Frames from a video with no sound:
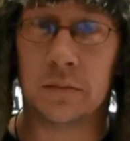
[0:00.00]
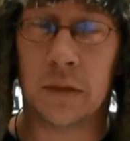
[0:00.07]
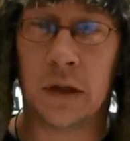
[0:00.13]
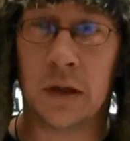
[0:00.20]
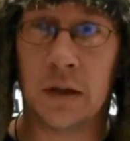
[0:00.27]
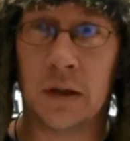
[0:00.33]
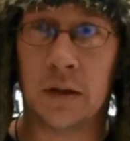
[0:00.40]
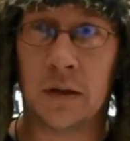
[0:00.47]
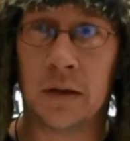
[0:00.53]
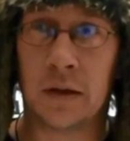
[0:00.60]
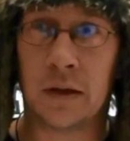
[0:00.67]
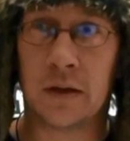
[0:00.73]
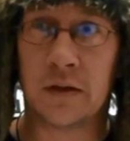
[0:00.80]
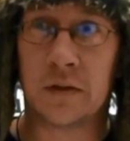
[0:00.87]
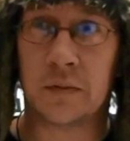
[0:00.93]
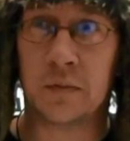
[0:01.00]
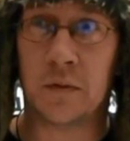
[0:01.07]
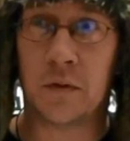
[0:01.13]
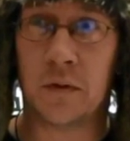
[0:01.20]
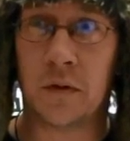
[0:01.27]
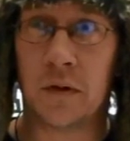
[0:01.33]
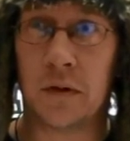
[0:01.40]
I guess,
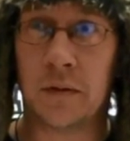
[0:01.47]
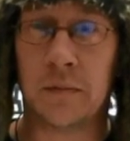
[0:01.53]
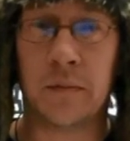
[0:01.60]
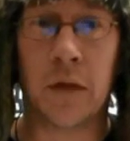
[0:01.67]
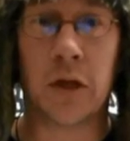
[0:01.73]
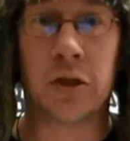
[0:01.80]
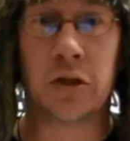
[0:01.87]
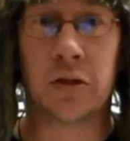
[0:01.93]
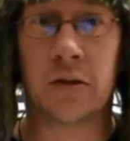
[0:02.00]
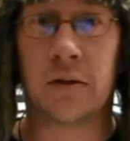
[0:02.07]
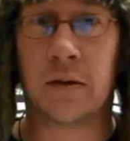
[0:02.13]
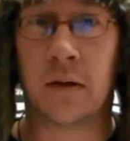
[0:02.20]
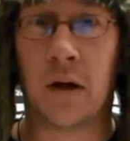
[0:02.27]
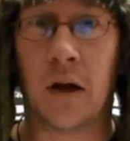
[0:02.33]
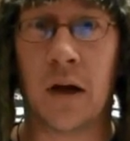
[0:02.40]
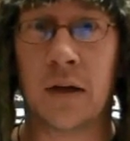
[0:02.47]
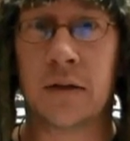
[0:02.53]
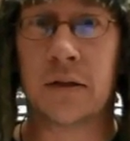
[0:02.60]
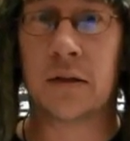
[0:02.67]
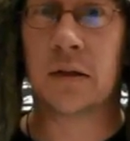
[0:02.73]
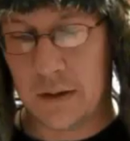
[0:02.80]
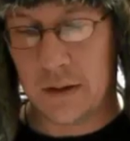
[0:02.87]
more measured
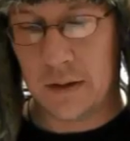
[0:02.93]
thoughts,